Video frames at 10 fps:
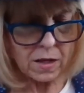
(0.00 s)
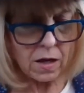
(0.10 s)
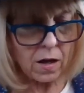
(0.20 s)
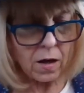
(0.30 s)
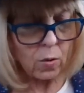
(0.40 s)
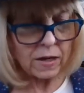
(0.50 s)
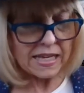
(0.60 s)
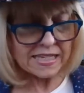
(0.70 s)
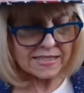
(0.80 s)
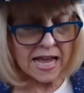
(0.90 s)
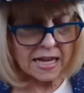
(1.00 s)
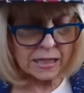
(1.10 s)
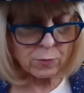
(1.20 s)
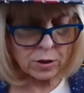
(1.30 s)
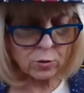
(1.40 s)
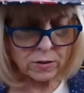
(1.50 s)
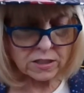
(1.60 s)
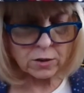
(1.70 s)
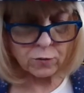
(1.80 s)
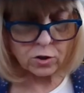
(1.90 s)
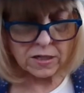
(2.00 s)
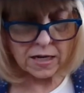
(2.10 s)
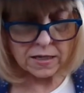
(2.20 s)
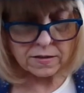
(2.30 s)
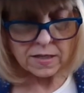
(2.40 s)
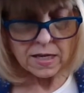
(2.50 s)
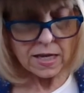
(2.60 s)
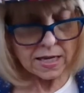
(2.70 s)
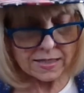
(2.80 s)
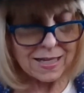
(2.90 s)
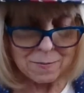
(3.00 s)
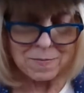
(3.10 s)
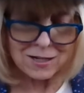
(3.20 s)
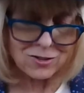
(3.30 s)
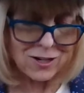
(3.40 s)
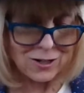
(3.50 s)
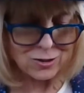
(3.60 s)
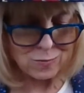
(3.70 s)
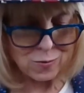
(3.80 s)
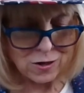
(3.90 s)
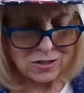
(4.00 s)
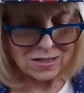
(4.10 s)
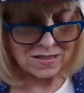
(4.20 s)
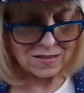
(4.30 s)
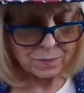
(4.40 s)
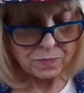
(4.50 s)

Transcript: "Oh, exactly what Christopher does, except much larger portions.